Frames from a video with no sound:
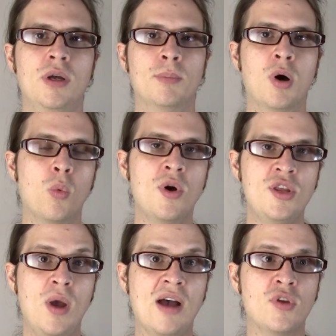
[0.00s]
but what
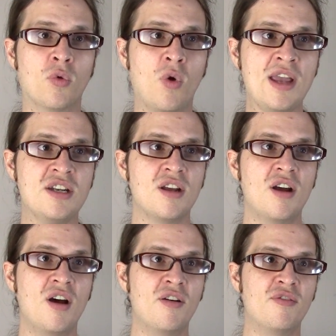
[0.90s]
you have the right
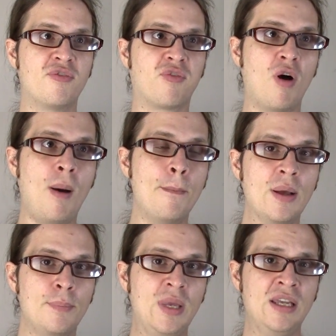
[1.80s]
from
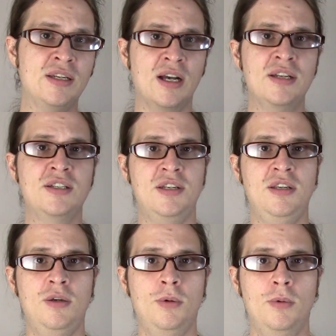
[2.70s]
being done to
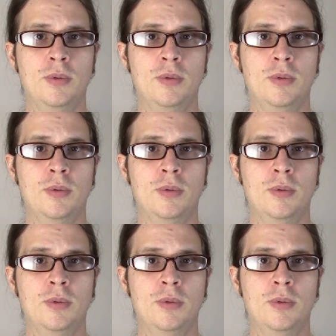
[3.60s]
you.